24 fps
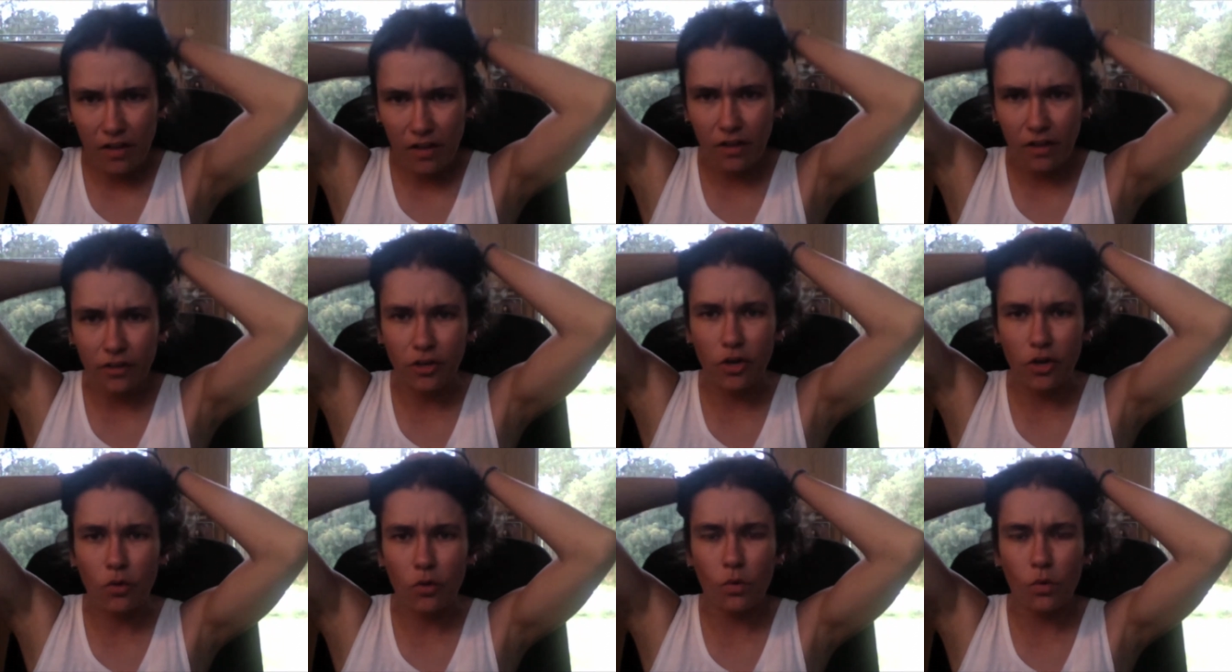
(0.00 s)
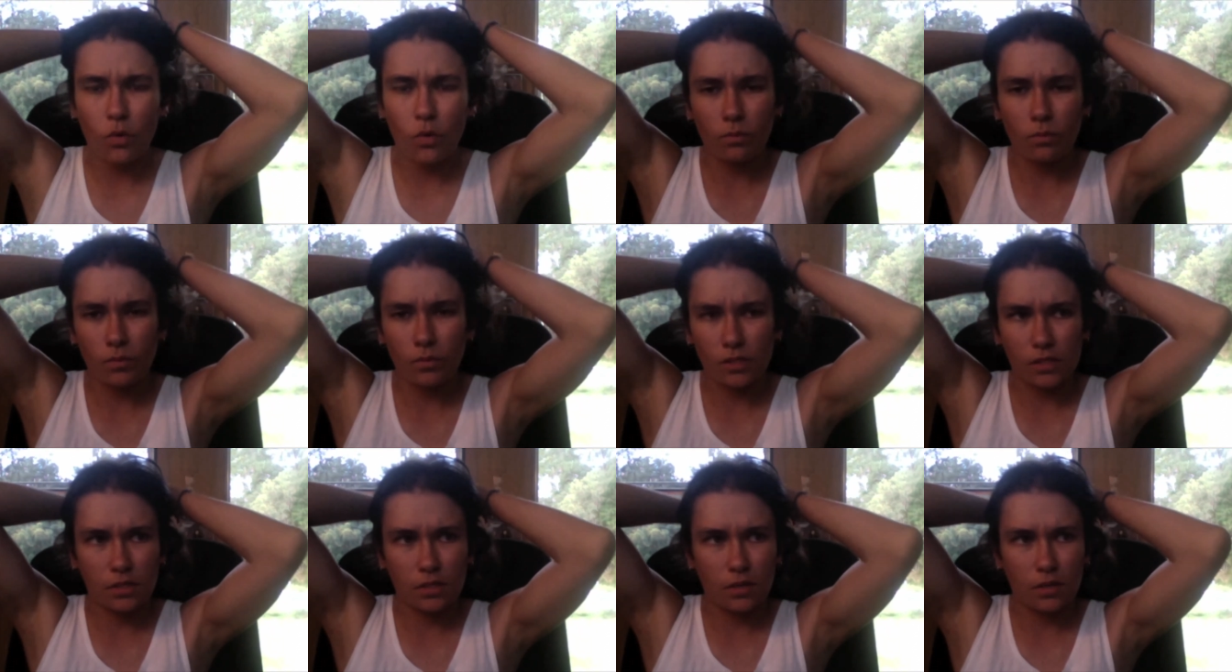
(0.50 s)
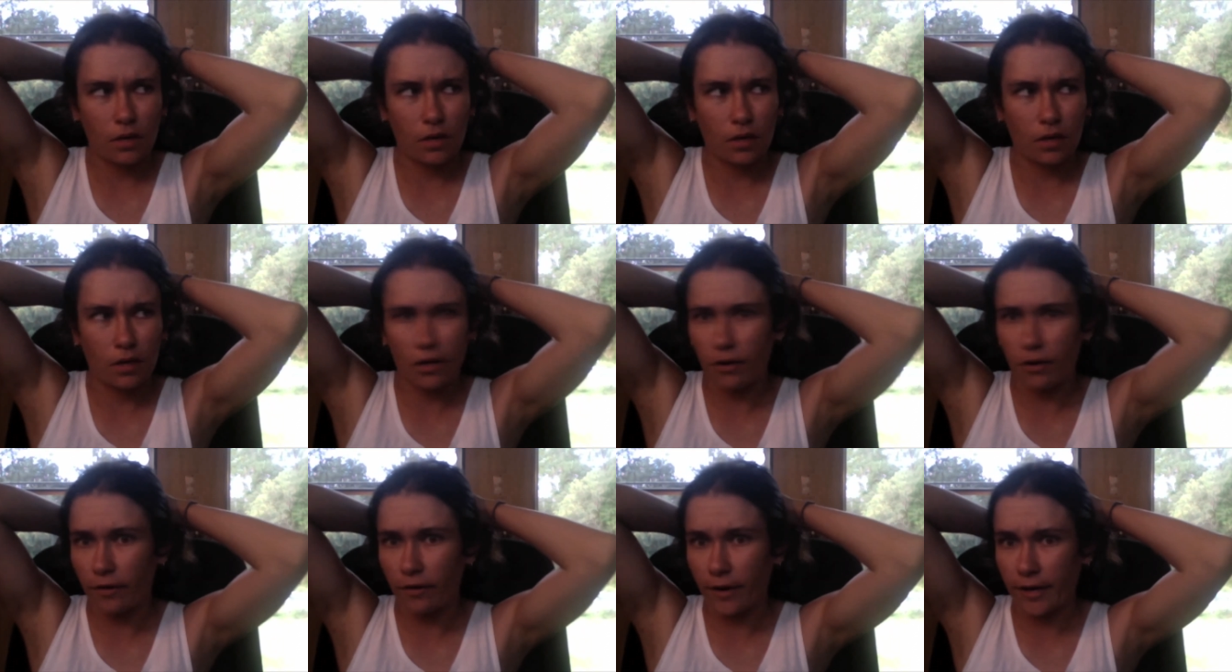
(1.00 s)
I know one was in a
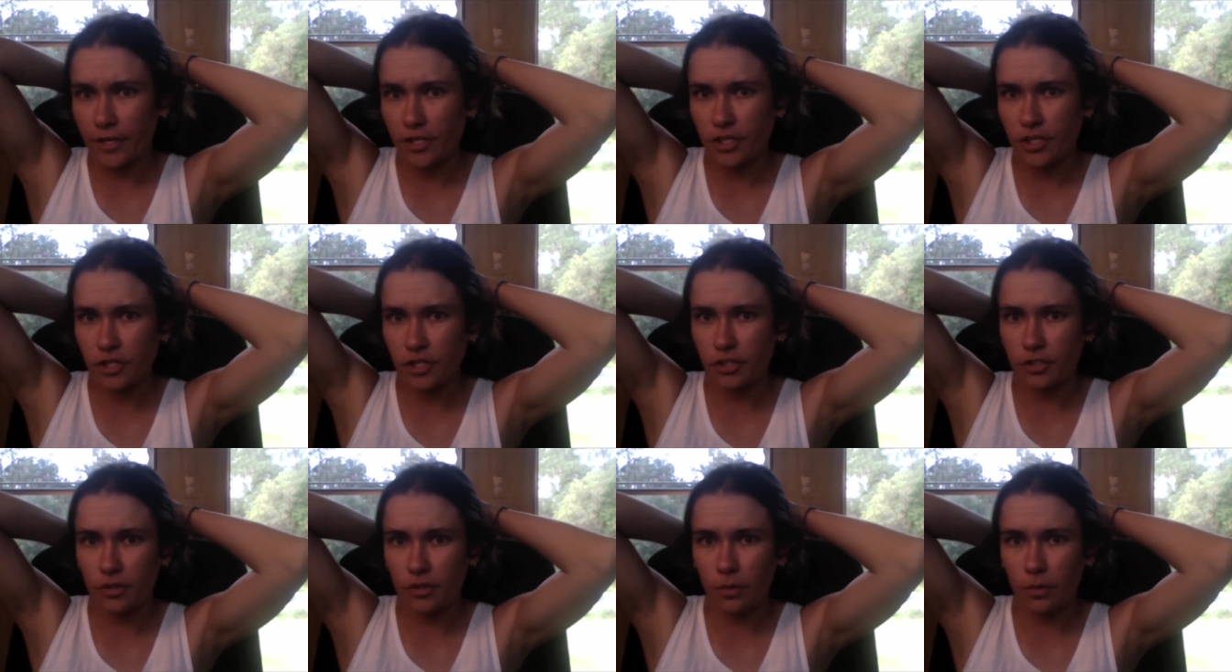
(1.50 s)
correction, a